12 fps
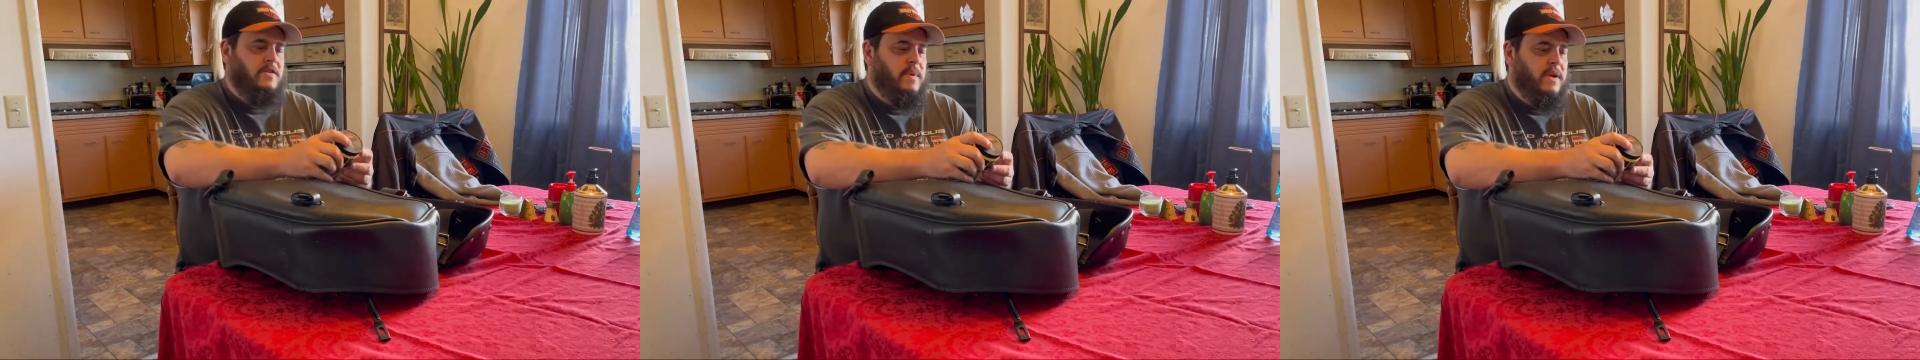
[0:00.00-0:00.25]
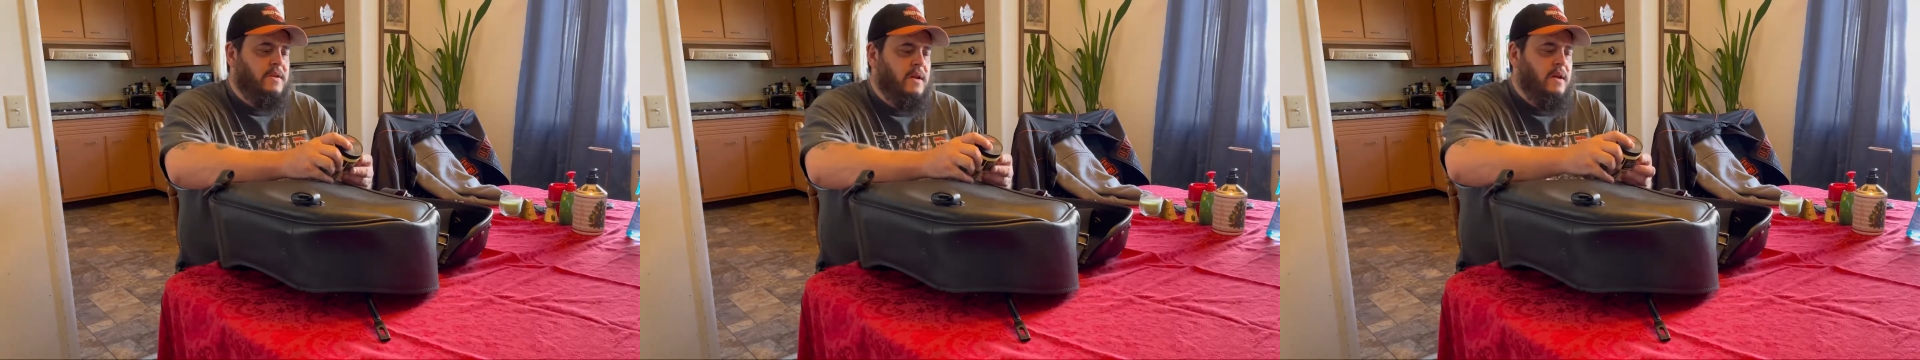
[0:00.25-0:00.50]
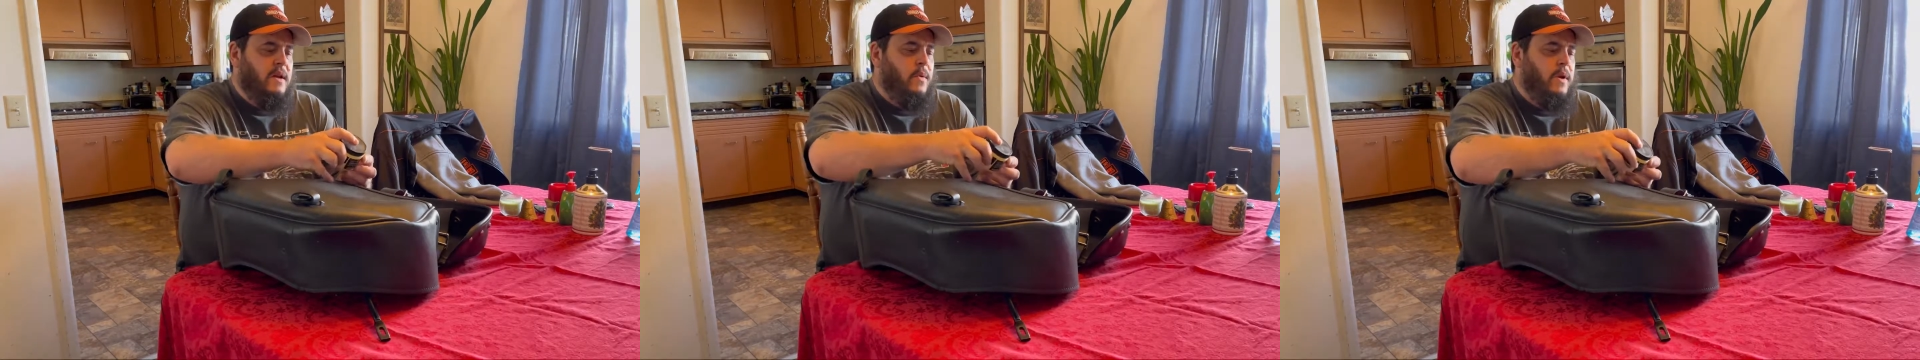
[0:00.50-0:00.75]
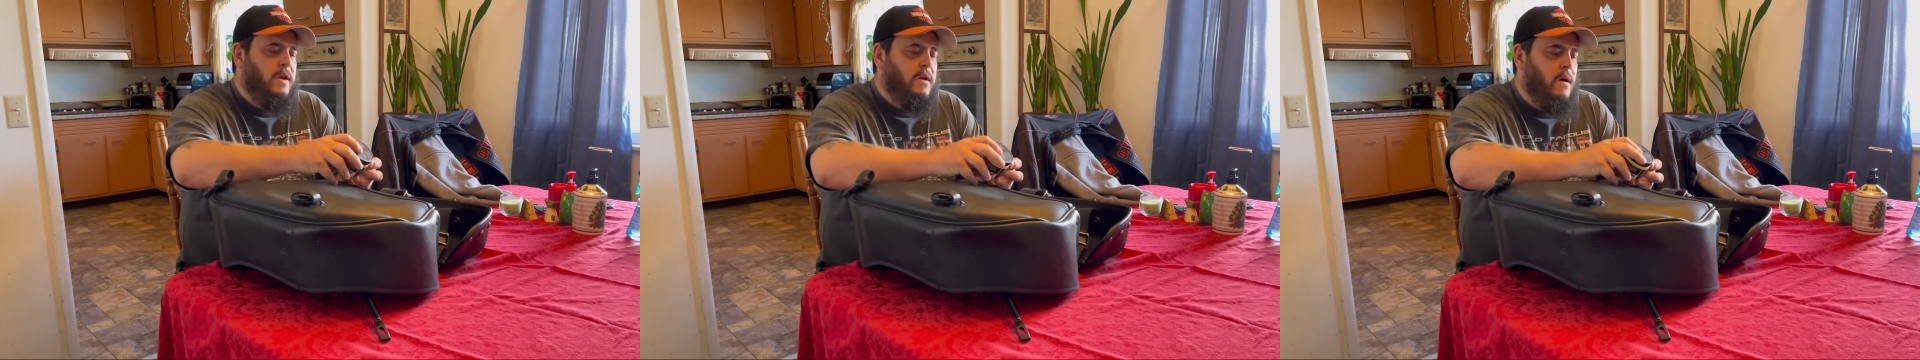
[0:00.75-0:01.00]
but I
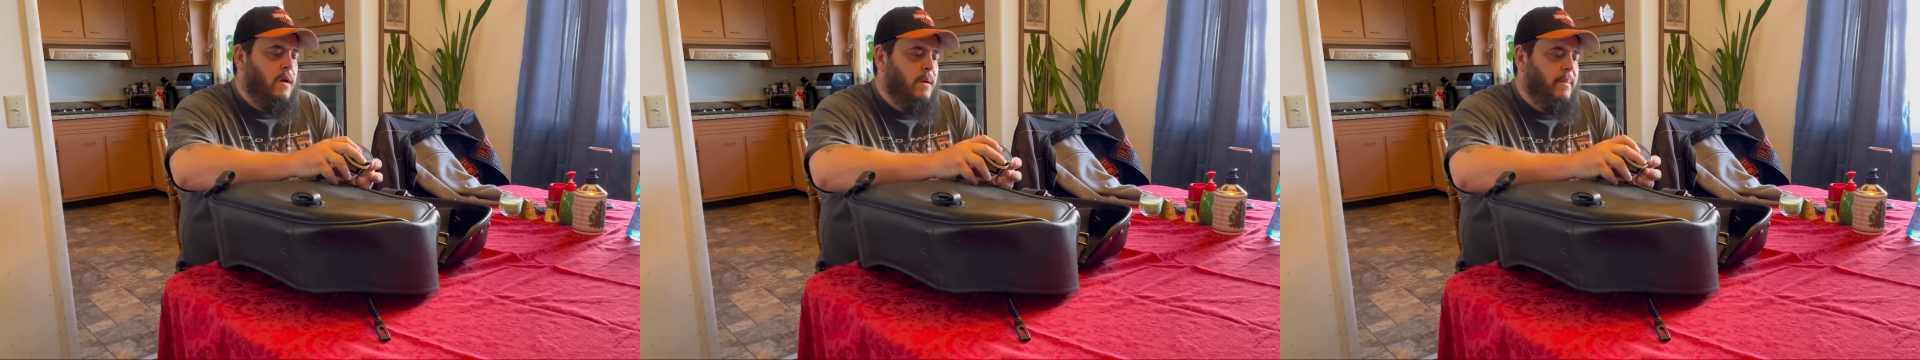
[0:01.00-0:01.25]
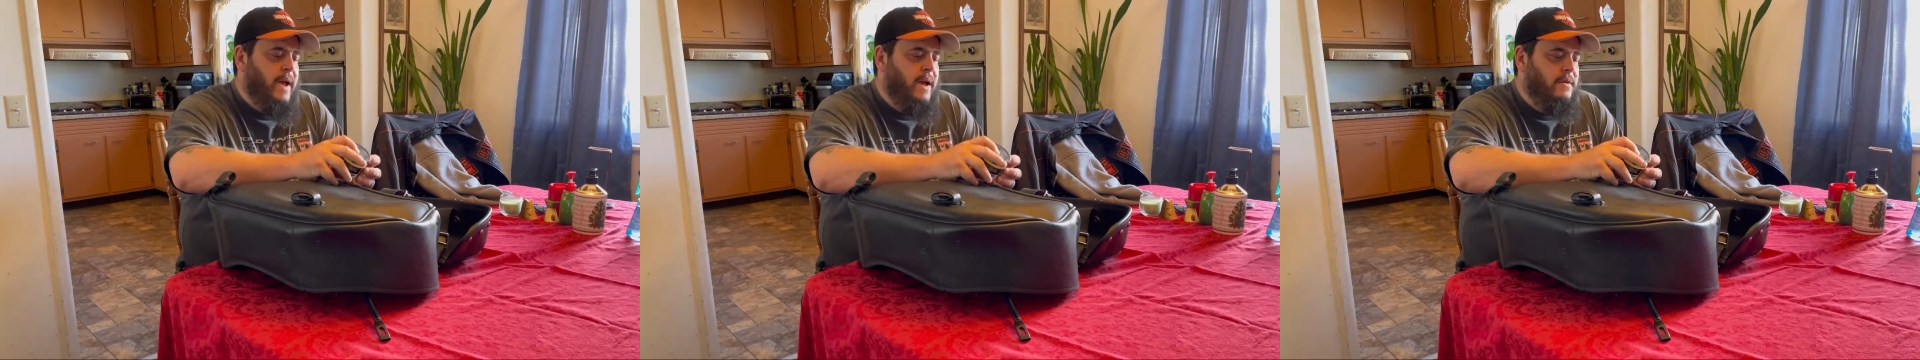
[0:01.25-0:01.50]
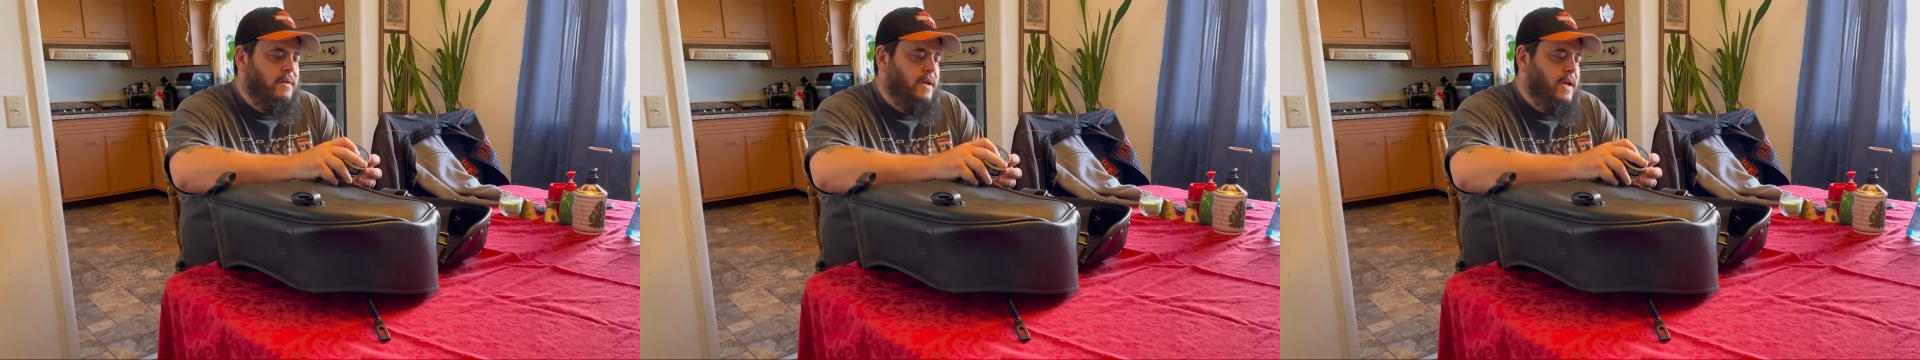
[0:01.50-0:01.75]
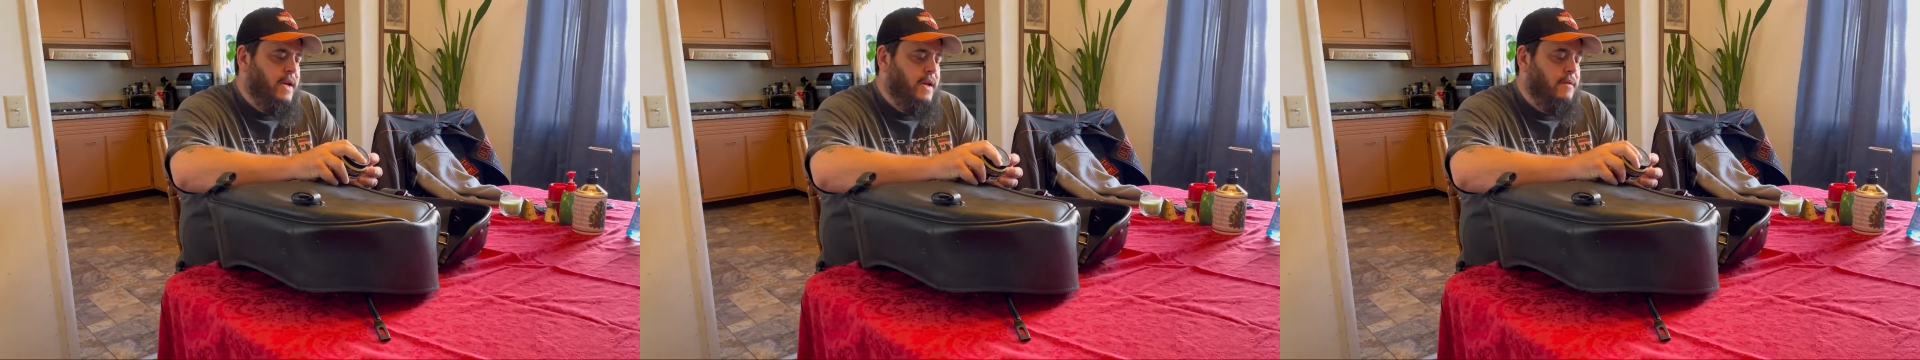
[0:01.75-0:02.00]
want to talk about
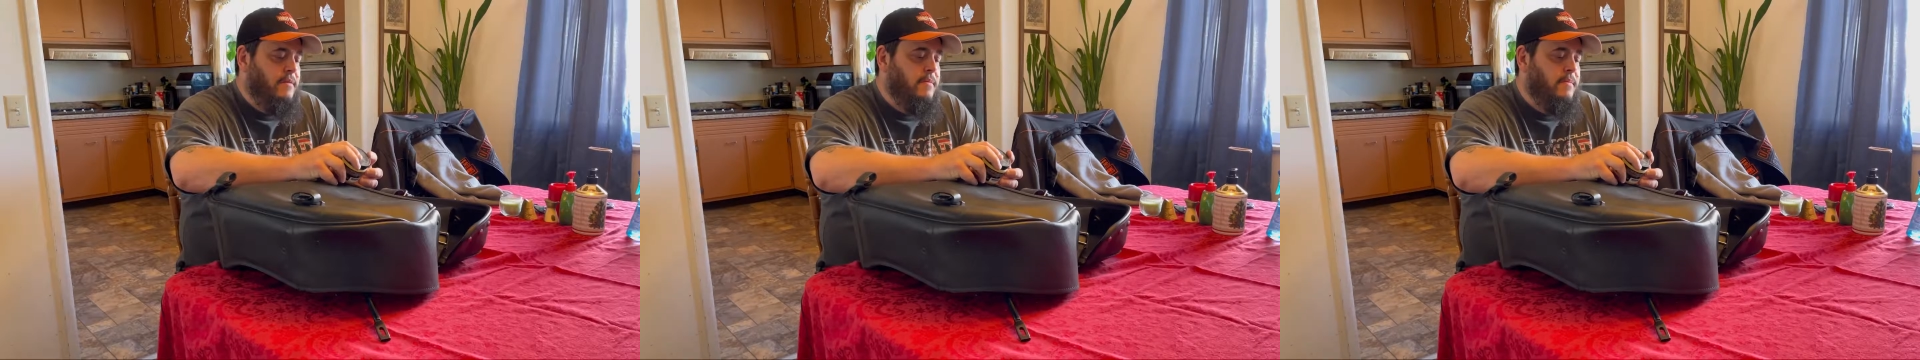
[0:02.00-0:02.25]
the